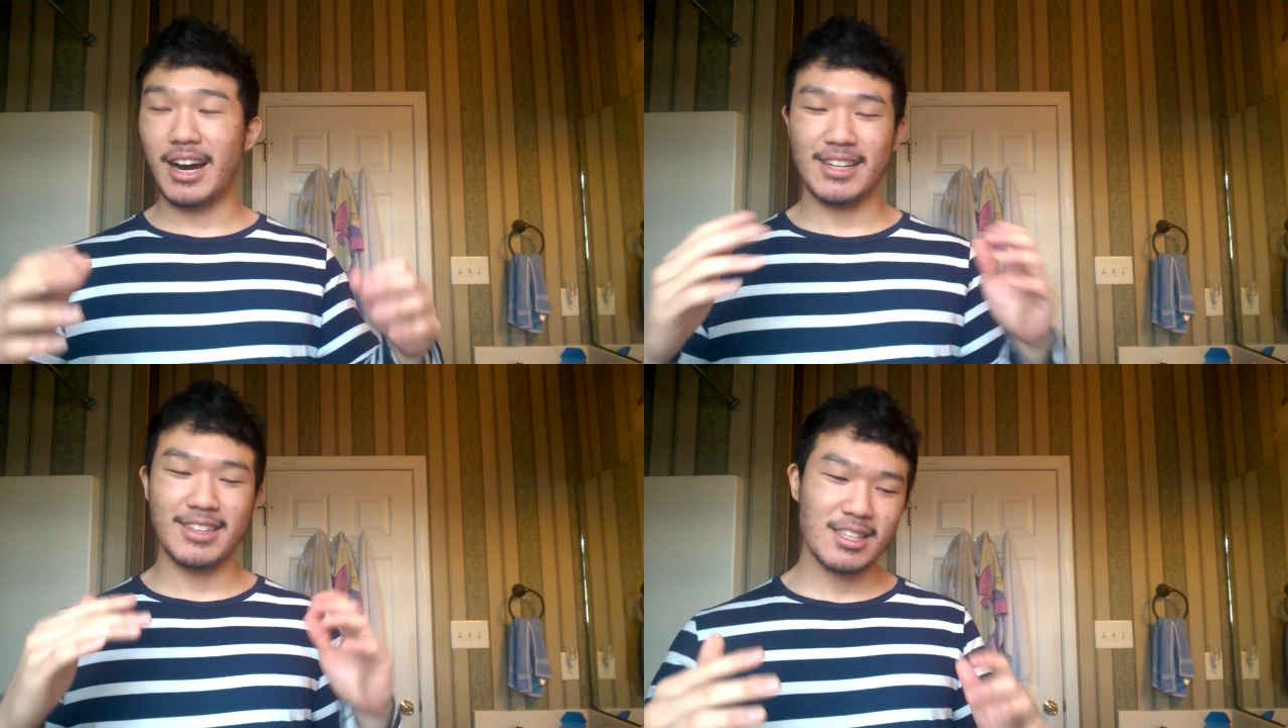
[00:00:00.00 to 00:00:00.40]

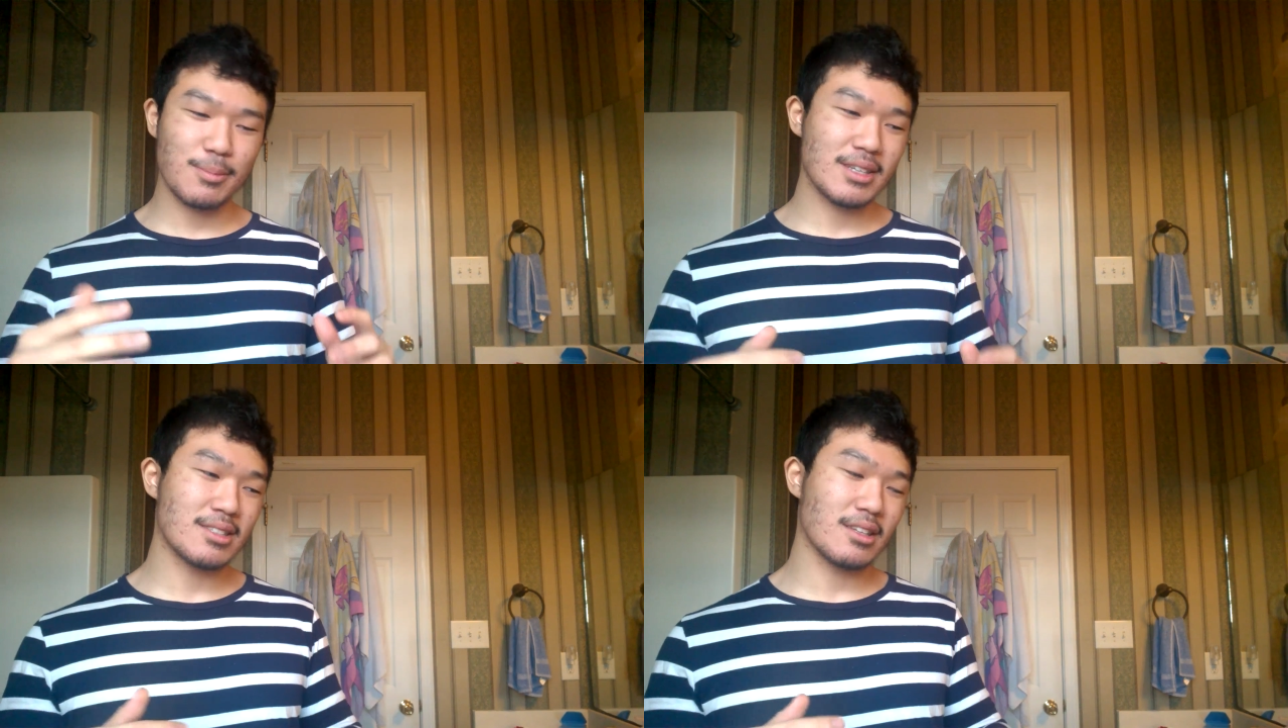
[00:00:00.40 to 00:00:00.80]
I identify
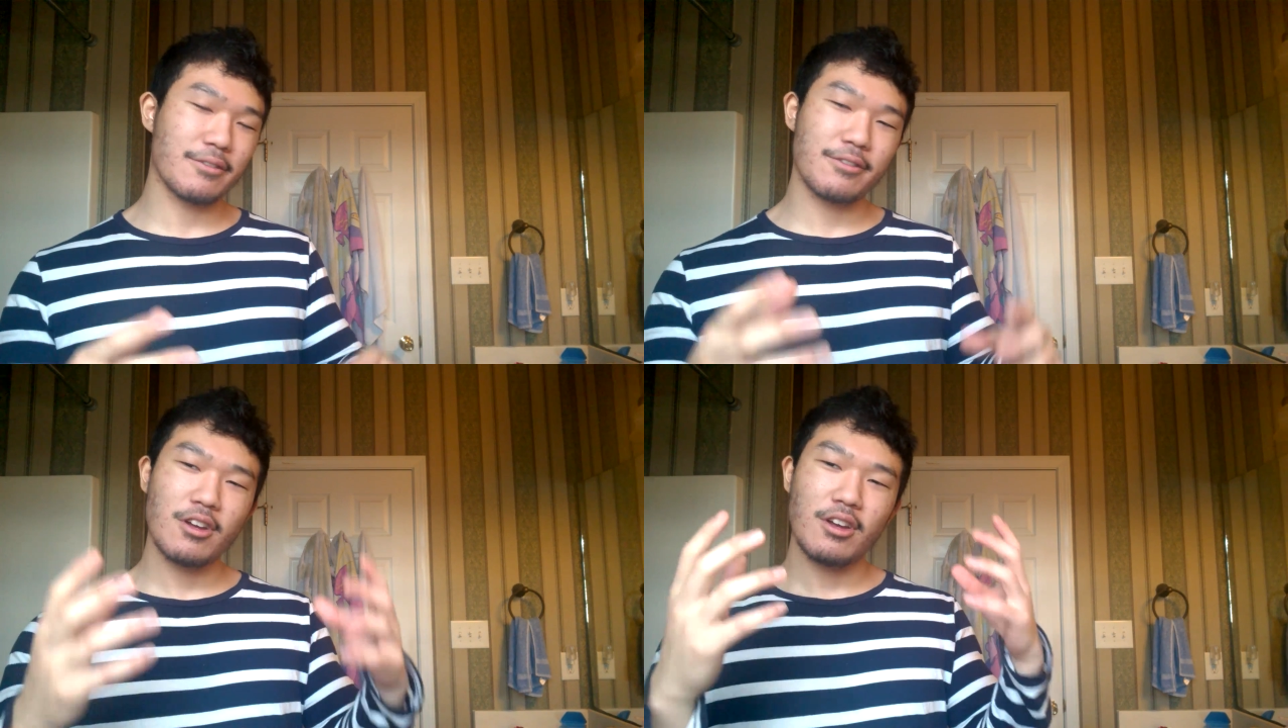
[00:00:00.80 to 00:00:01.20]

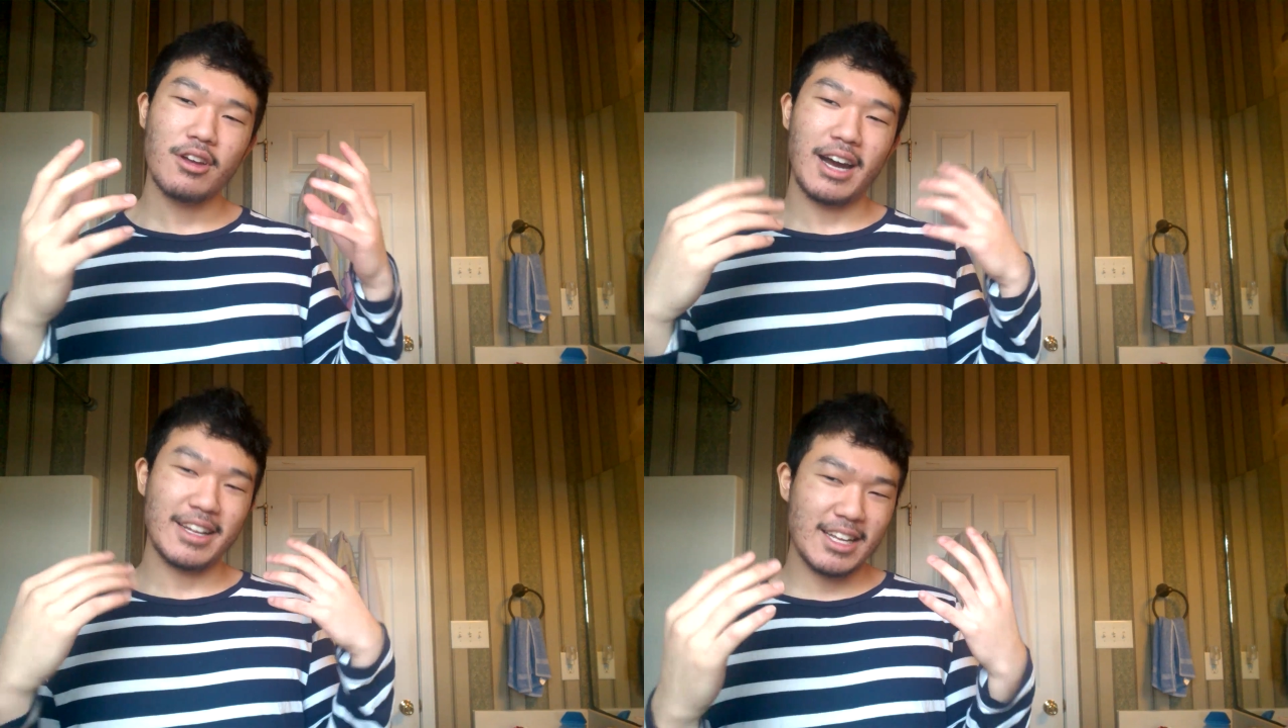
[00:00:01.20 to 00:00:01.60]
myself,
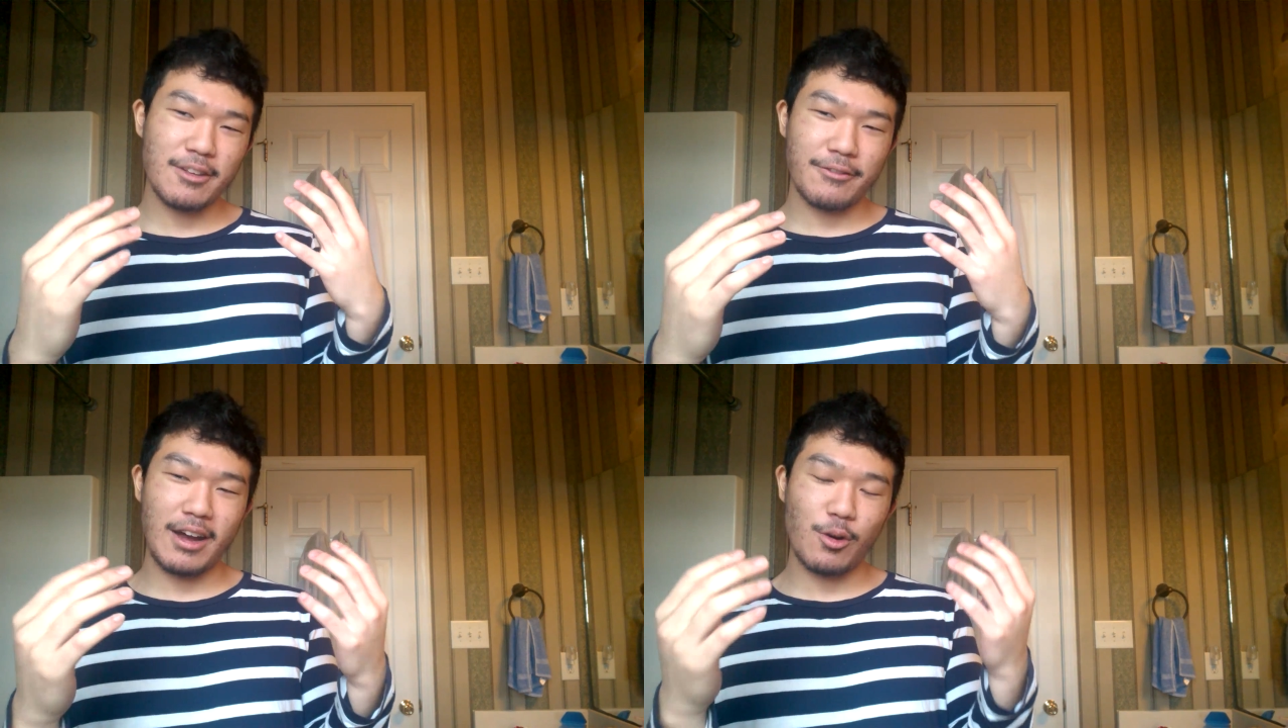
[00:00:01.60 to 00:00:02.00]

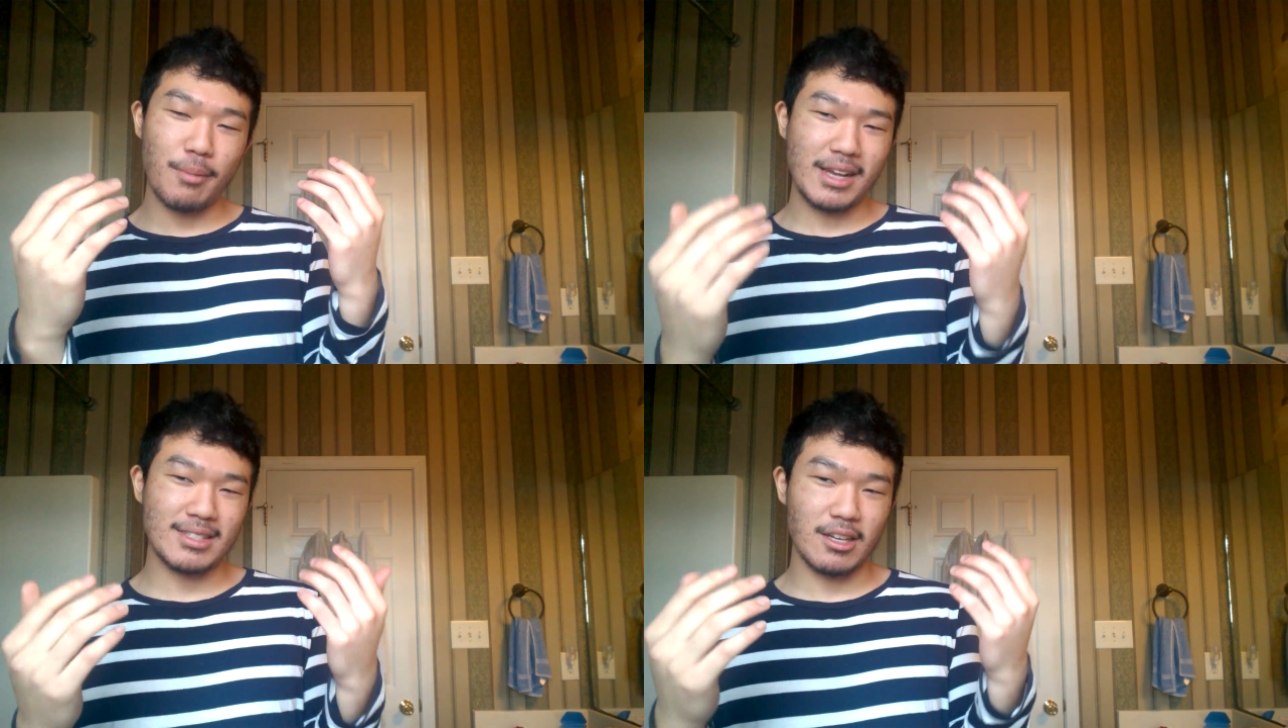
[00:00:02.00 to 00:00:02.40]
identify with
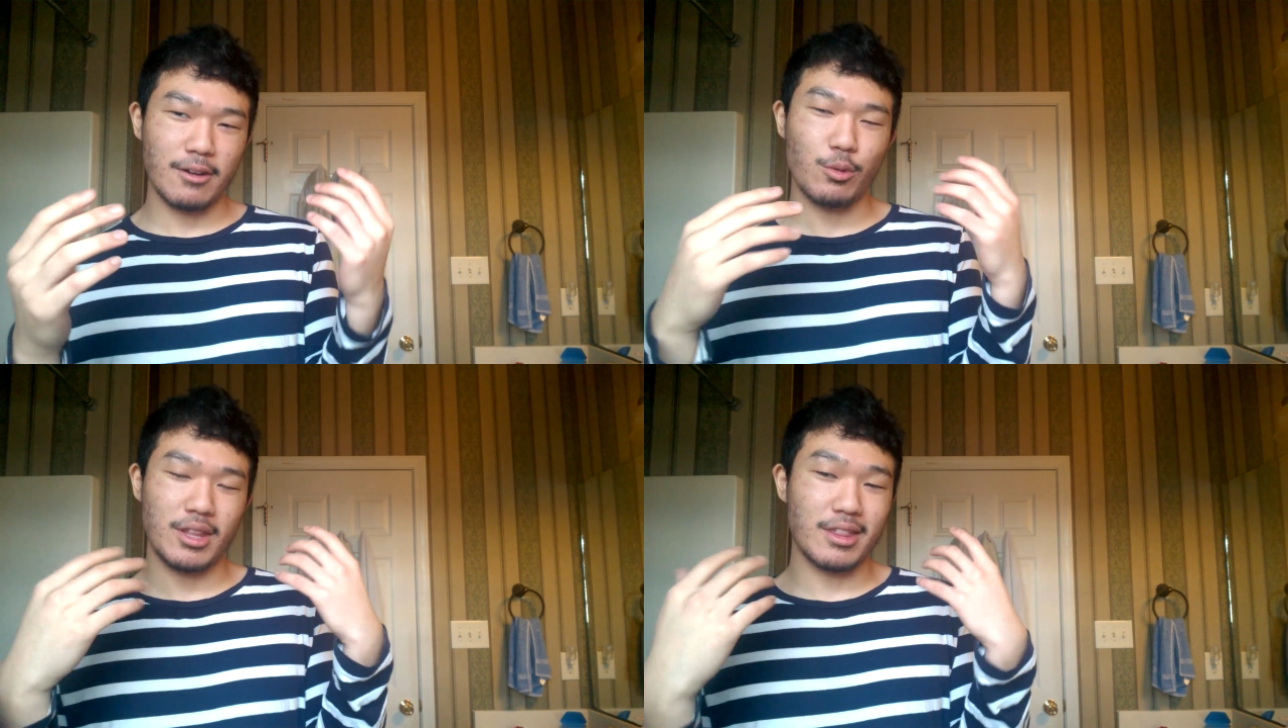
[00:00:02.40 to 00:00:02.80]

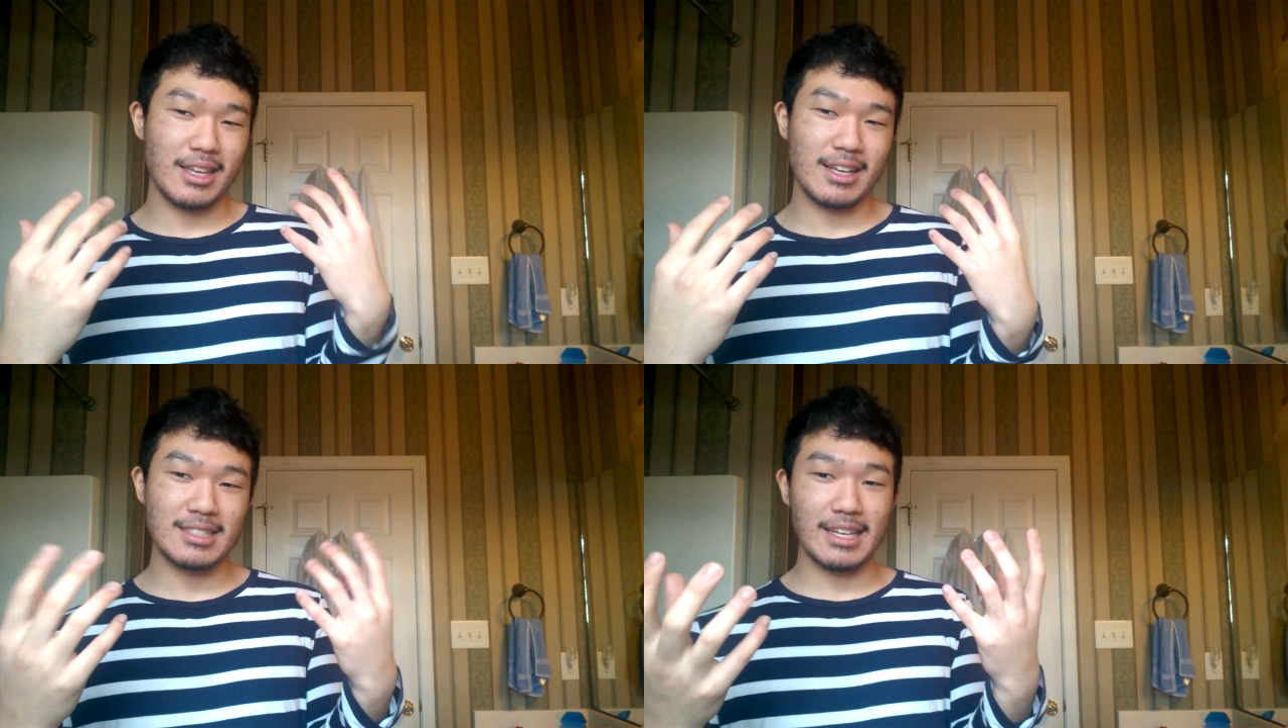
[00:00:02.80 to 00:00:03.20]
myself with the
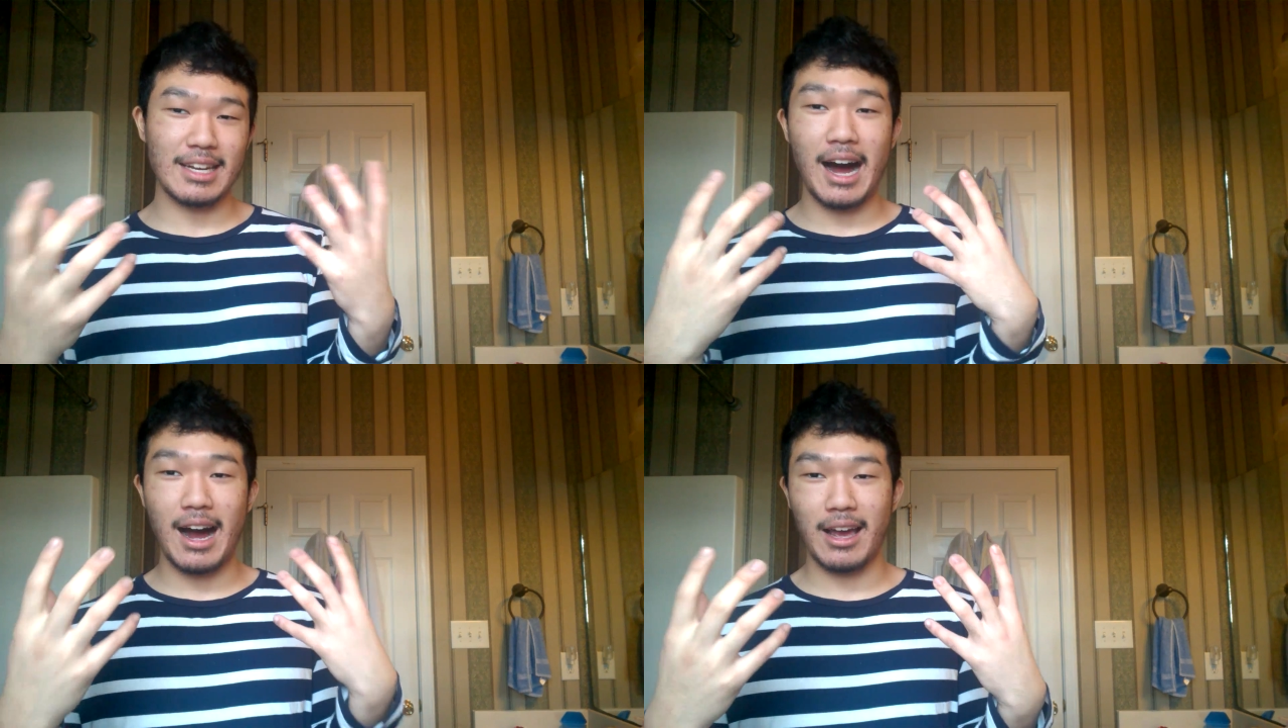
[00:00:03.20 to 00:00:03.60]
things that
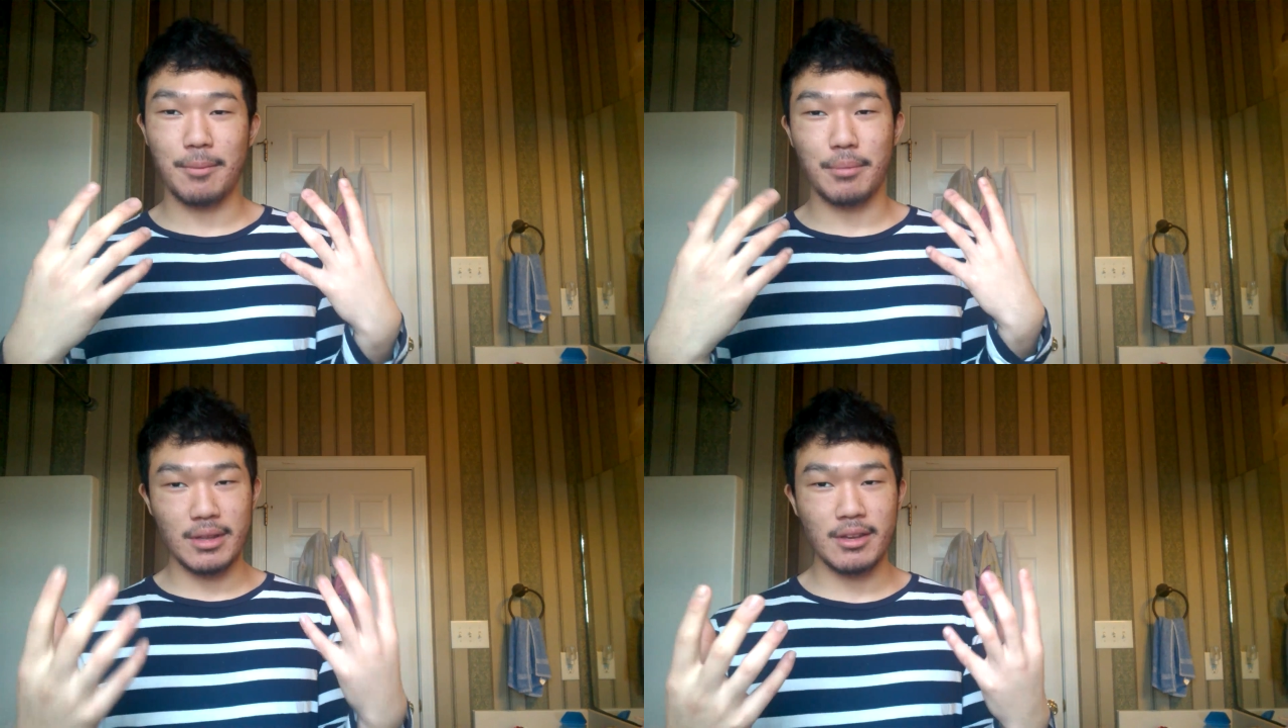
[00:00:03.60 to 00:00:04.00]
I
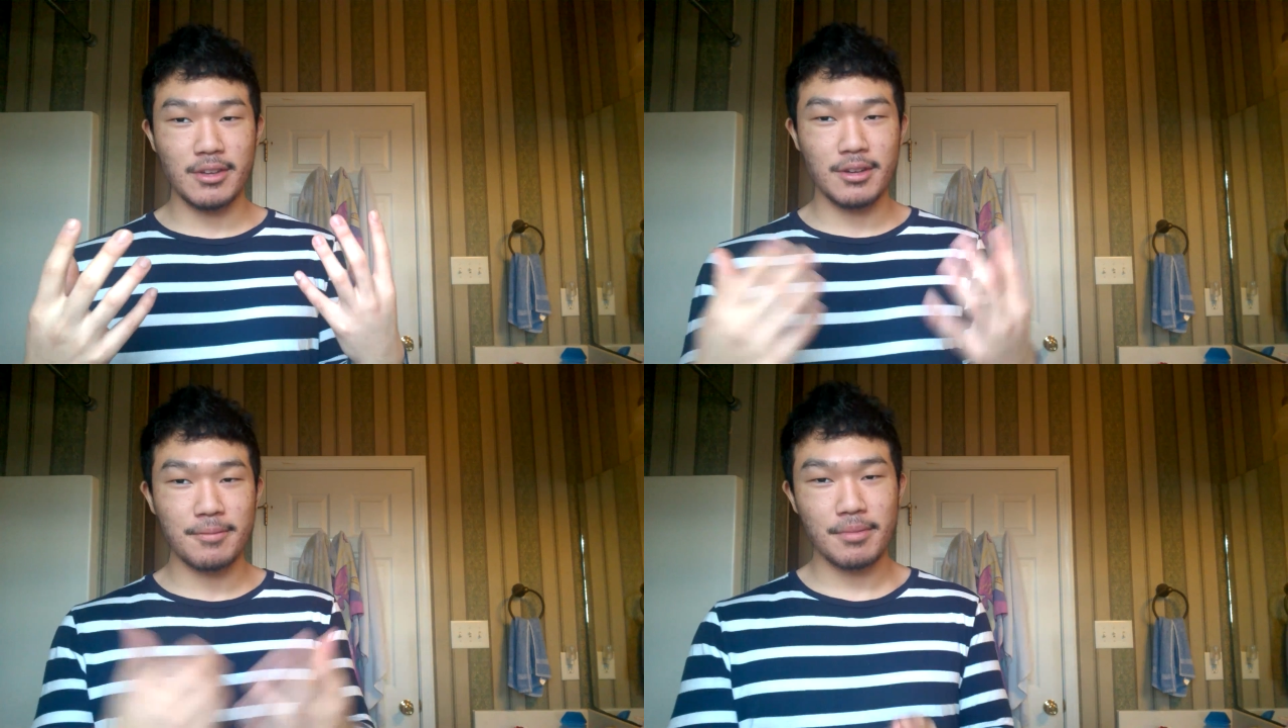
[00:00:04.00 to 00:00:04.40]
believe
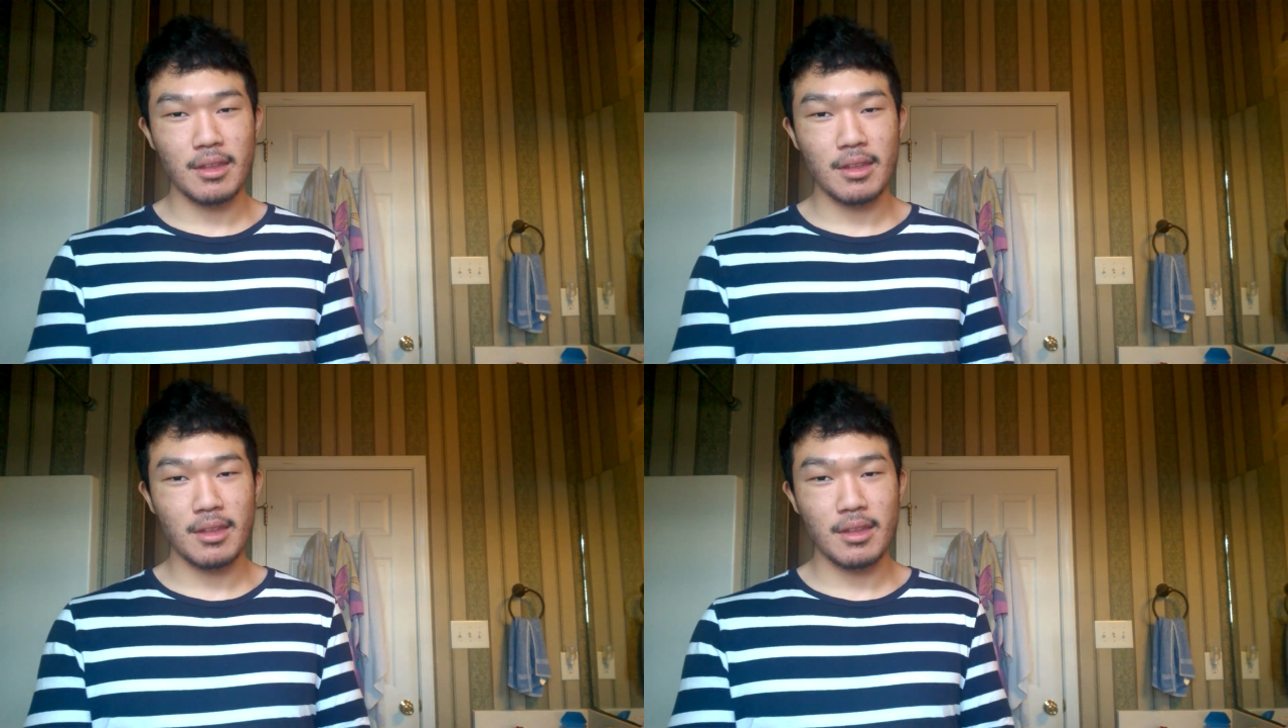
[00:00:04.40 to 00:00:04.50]
in.